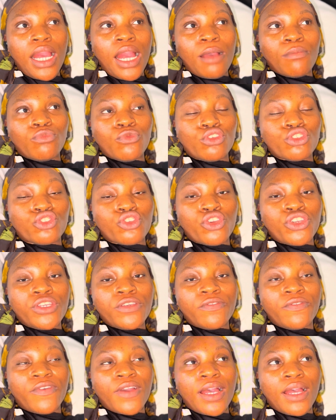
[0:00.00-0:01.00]
I'm not sure
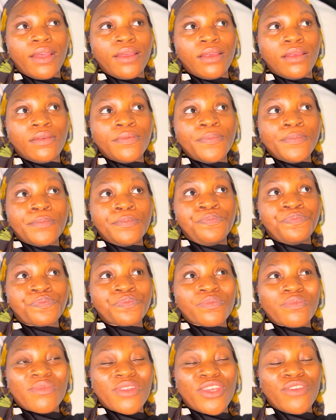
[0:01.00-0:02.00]
if I
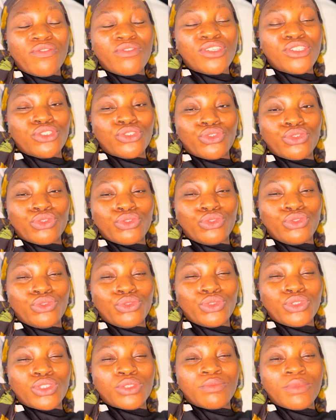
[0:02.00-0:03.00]
even
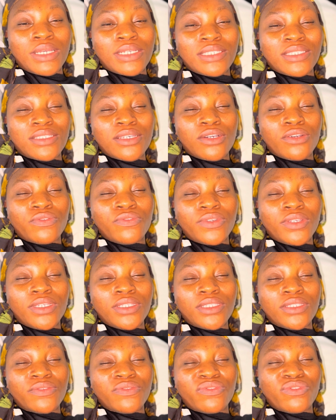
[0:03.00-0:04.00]
introduced myself
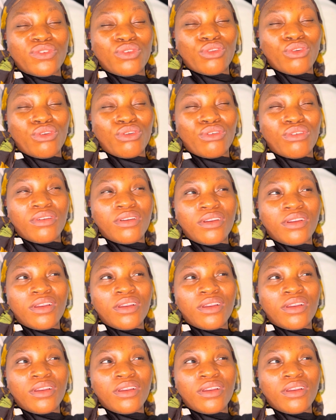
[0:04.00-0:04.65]
in the vlog.